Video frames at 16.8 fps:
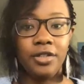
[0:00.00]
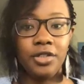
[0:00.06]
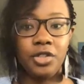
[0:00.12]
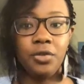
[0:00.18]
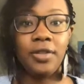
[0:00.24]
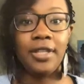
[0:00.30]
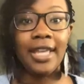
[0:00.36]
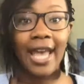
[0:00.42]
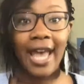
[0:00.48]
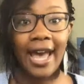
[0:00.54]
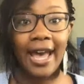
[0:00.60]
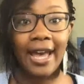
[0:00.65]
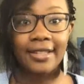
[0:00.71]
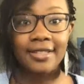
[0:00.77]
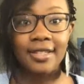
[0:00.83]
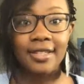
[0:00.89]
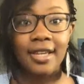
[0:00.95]
do the
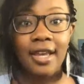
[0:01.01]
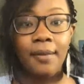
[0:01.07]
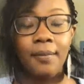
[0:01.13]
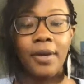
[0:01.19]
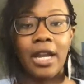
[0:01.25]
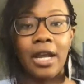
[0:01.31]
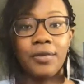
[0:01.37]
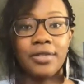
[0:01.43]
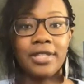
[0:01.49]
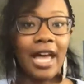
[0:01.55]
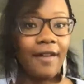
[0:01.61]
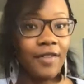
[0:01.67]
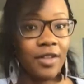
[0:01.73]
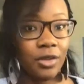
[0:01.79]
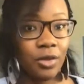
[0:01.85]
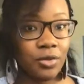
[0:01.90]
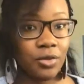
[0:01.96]
act, but I was
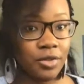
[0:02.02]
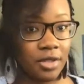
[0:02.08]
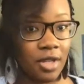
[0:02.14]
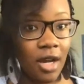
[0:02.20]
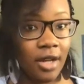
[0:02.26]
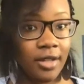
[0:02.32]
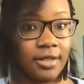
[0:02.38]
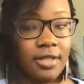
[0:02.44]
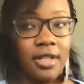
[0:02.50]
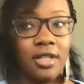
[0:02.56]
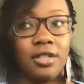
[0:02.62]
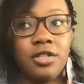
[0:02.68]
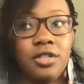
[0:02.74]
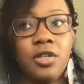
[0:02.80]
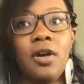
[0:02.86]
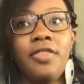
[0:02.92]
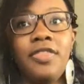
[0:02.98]
having those thoughts.
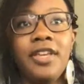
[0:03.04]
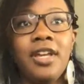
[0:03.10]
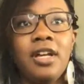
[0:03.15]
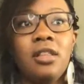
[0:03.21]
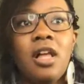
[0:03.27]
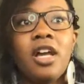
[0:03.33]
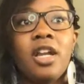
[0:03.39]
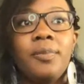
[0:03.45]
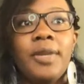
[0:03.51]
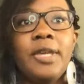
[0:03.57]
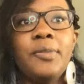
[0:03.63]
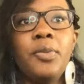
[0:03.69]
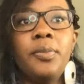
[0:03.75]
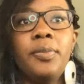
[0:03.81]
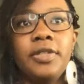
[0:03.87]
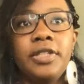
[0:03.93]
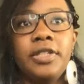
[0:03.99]
And so I think a lot of
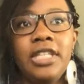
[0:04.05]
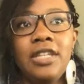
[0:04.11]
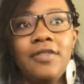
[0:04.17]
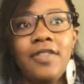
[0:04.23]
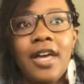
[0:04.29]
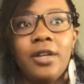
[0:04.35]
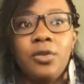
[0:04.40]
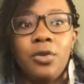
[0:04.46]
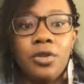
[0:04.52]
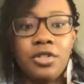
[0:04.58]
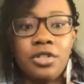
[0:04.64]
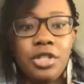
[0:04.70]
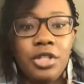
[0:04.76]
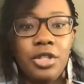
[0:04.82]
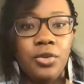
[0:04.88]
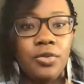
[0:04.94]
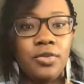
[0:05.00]
people believe that in order
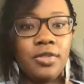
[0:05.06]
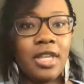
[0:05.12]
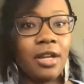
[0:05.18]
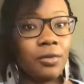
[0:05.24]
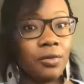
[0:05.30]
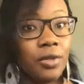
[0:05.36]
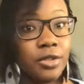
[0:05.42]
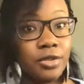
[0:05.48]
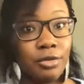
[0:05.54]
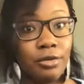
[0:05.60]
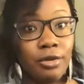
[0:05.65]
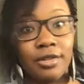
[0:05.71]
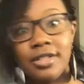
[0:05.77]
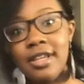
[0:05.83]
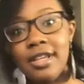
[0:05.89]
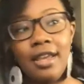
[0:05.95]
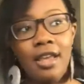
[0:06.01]
to use that
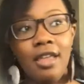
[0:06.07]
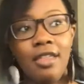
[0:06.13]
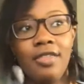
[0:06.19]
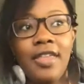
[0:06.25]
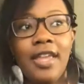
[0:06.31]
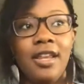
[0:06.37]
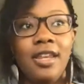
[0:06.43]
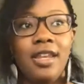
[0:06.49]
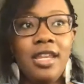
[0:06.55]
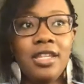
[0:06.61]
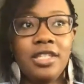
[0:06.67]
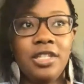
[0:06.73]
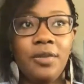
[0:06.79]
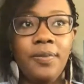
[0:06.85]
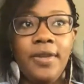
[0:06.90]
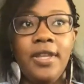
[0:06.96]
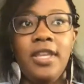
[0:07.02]
resource, they need
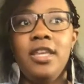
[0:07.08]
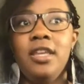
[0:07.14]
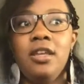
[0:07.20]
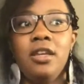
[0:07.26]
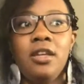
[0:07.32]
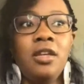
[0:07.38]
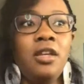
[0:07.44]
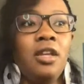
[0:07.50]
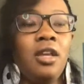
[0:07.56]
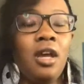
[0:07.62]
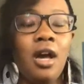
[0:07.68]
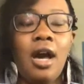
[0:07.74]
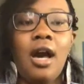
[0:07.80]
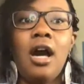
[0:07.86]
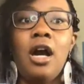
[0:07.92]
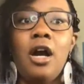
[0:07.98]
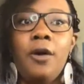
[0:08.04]
to be
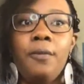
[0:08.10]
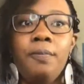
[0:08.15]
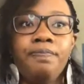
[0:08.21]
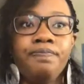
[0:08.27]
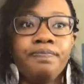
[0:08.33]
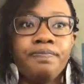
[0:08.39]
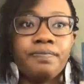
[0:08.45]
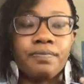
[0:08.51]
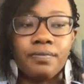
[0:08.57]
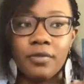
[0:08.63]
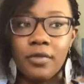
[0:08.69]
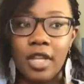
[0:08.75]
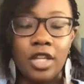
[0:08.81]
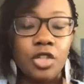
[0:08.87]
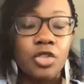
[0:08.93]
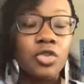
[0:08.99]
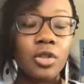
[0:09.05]

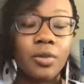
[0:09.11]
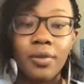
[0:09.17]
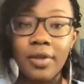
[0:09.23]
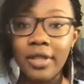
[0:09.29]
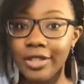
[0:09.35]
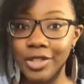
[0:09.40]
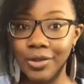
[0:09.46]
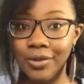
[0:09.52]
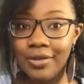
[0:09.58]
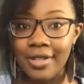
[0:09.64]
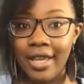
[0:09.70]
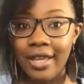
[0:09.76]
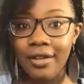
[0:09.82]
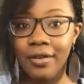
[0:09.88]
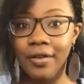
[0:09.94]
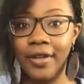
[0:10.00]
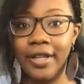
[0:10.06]
extremely
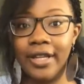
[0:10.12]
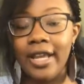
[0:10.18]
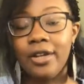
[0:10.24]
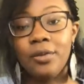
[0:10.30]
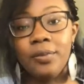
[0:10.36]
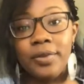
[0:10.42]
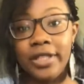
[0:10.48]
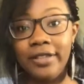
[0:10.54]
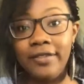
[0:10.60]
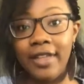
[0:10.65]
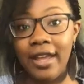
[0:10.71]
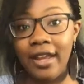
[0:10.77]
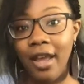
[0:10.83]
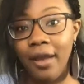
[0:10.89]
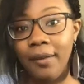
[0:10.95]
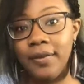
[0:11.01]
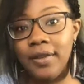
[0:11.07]
suicidal. And I don't believe
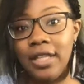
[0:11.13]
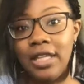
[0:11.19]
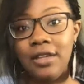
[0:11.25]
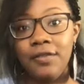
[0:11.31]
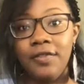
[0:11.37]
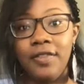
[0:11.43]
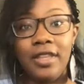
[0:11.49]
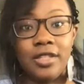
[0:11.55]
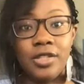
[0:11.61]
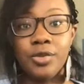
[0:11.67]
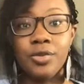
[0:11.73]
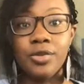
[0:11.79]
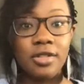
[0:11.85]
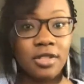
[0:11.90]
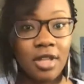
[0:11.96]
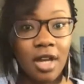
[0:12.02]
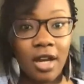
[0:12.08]
that. I believe as soon
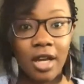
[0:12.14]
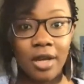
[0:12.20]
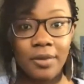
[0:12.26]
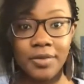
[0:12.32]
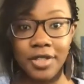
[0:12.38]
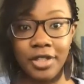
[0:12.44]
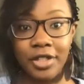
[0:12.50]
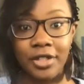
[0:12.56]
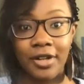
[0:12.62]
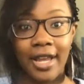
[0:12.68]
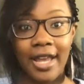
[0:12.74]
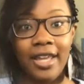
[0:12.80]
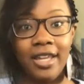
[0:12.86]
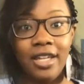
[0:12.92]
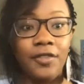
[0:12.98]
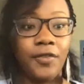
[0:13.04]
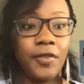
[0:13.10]
as a thought comes into your
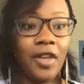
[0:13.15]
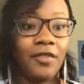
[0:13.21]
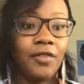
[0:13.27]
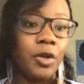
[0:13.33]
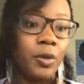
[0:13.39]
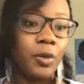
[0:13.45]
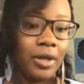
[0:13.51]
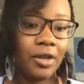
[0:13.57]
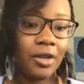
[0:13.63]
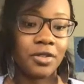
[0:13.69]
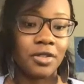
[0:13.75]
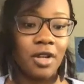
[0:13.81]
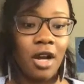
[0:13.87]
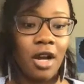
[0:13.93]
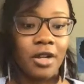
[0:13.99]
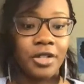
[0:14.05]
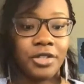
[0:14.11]
head, if you have no one else
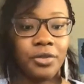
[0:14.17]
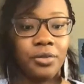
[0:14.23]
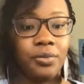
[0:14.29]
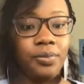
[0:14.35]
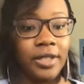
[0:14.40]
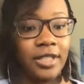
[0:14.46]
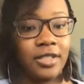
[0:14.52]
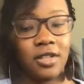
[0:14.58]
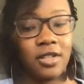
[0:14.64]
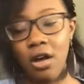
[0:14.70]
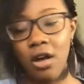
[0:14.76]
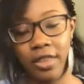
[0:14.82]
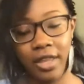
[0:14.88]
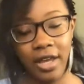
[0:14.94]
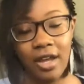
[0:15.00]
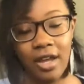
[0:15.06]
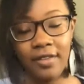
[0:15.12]
to talk to, please
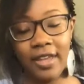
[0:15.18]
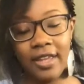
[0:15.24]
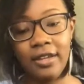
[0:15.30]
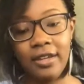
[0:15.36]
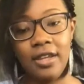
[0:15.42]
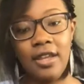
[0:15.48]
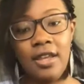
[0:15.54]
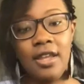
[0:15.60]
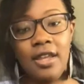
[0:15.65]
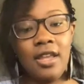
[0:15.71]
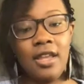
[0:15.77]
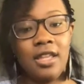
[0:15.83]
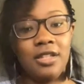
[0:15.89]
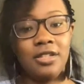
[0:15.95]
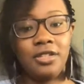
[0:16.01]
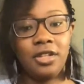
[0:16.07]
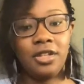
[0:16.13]
call the hotline.
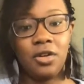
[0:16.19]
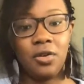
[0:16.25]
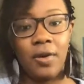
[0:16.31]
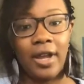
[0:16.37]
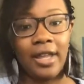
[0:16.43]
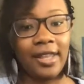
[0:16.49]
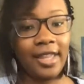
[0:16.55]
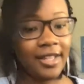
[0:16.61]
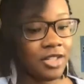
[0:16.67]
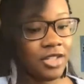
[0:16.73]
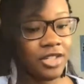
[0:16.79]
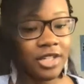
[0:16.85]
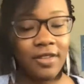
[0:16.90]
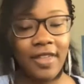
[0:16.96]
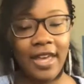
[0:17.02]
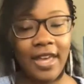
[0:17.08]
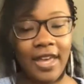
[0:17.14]
And so I like to
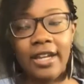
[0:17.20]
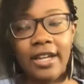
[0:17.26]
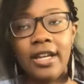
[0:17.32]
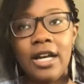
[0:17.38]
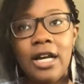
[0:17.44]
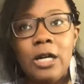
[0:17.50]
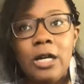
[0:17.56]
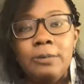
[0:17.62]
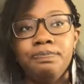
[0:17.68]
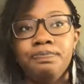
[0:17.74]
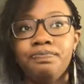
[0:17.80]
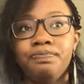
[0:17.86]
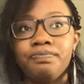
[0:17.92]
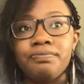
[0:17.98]
share that.